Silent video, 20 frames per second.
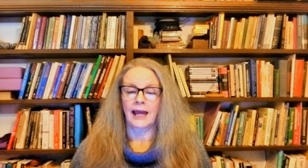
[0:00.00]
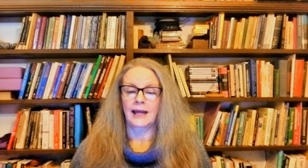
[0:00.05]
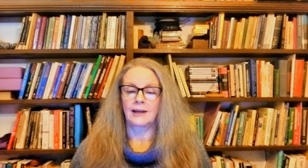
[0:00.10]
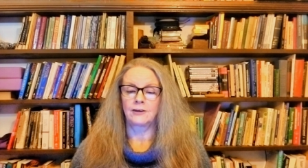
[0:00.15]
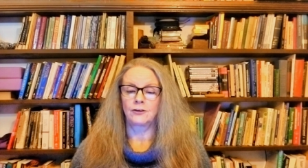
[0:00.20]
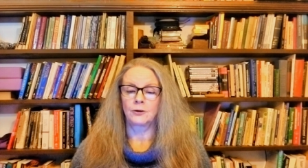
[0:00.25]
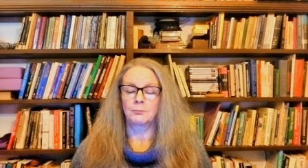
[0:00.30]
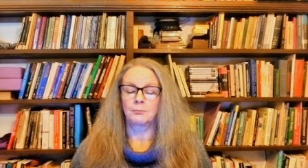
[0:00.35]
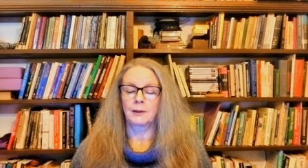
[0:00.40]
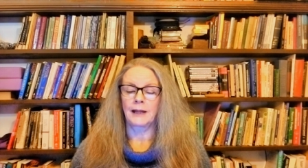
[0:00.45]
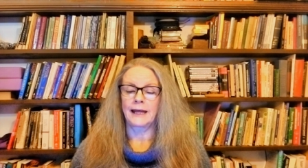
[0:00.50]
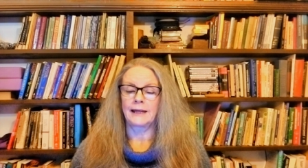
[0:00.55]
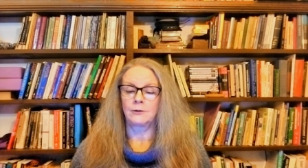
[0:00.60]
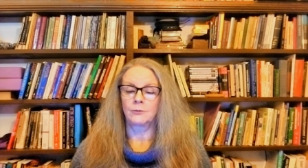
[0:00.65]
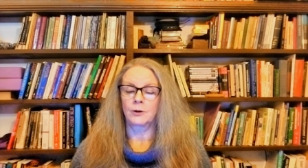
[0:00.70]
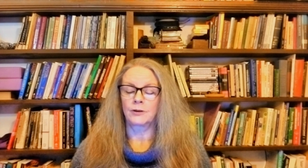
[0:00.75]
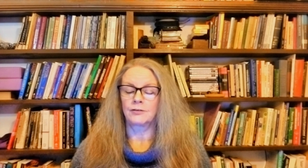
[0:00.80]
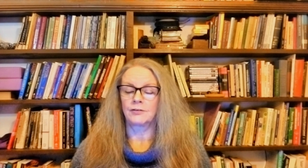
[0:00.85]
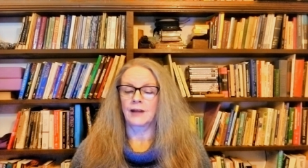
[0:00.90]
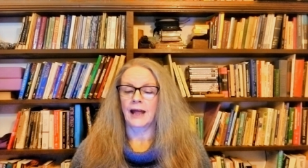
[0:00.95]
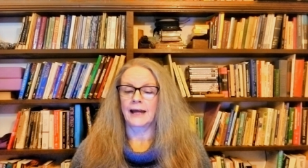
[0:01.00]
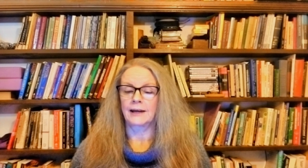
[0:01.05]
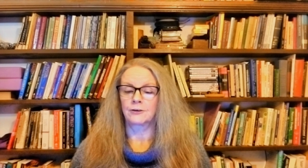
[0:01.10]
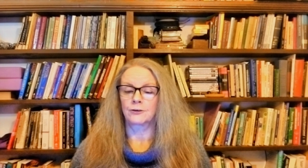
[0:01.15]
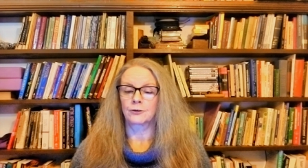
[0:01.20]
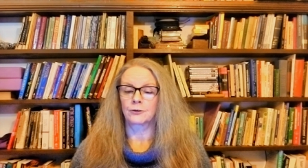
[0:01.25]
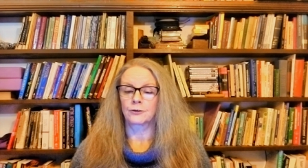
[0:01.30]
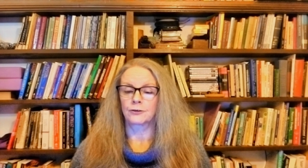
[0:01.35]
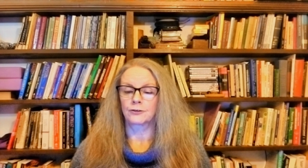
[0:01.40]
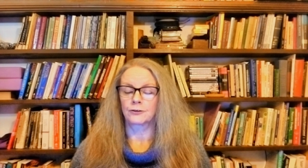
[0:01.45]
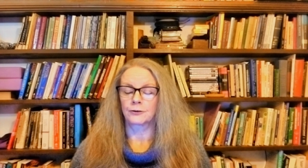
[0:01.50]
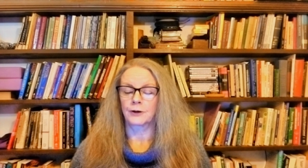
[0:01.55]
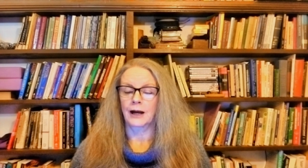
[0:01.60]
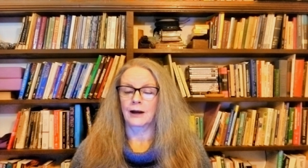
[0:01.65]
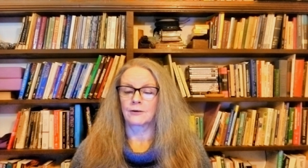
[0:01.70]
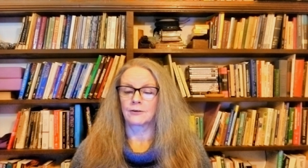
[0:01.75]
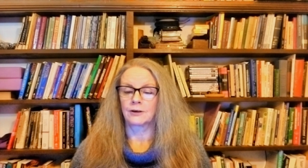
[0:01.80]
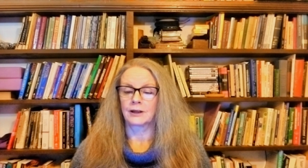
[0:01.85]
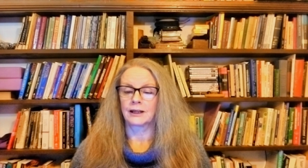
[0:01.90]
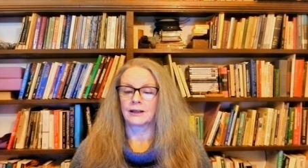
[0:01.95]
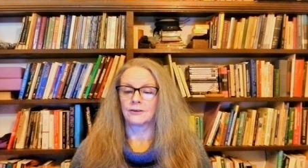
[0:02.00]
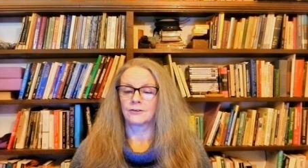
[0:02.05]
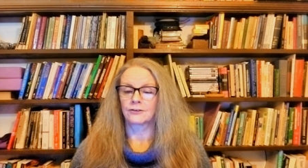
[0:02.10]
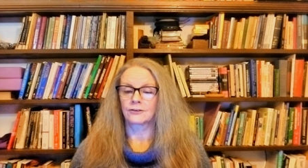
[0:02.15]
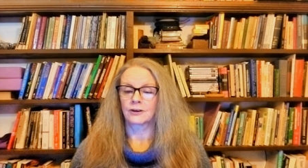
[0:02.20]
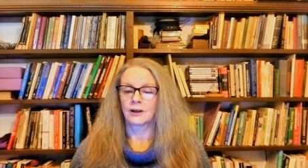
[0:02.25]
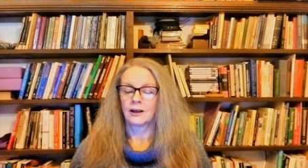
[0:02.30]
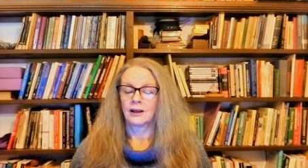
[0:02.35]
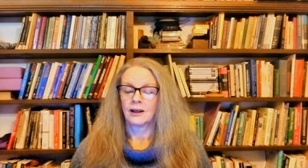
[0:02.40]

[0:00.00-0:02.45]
and to blend with natural surroundings